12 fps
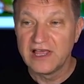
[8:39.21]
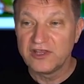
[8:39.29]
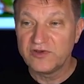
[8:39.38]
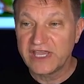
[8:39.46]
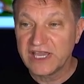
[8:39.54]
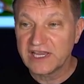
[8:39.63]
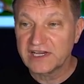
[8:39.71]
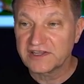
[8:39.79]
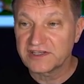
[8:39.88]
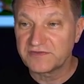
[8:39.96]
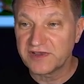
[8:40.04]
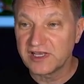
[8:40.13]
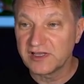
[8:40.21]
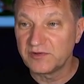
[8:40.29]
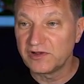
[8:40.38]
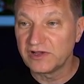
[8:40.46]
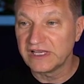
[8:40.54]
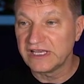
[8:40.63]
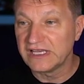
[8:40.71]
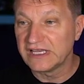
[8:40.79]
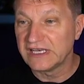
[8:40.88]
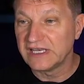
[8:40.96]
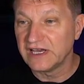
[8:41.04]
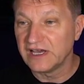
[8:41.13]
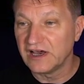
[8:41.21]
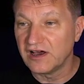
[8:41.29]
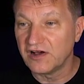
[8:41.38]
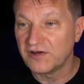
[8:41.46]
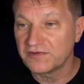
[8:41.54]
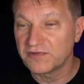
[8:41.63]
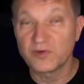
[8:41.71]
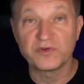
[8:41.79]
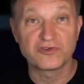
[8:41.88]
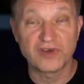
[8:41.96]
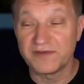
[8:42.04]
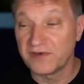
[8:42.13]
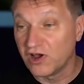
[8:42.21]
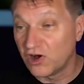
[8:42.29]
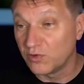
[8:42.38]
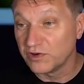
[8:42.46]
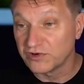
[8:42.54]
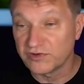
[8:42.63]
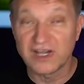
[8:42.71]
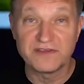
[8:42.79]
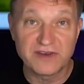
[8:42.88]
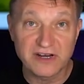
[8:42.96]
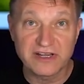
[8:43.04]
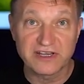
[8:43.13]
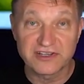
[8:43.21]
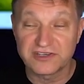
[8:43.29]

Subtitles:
You can get this available in front-wheel drive and all-wheel drive variants